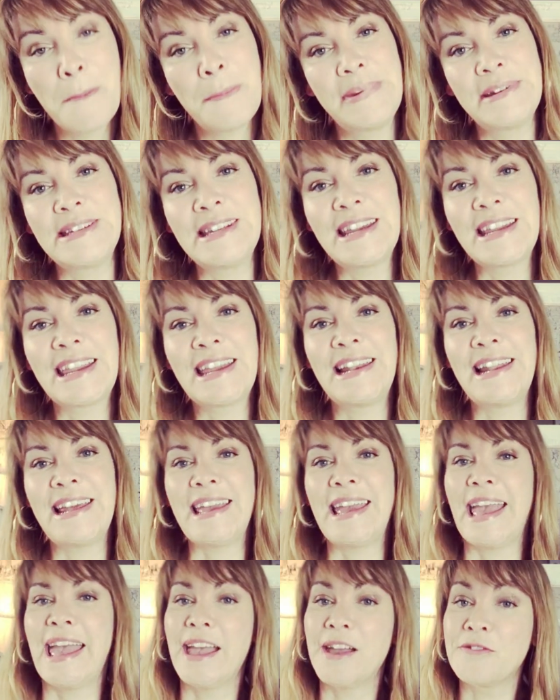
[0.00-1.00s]

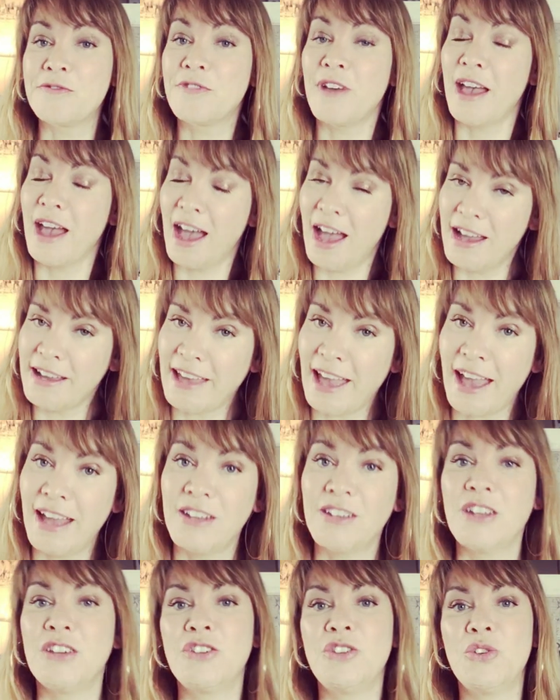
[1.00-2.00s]
particularly if,
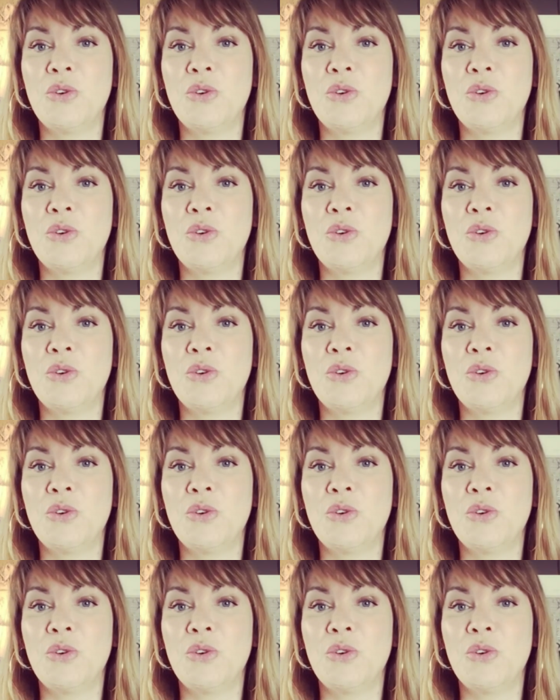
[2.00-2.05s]
again,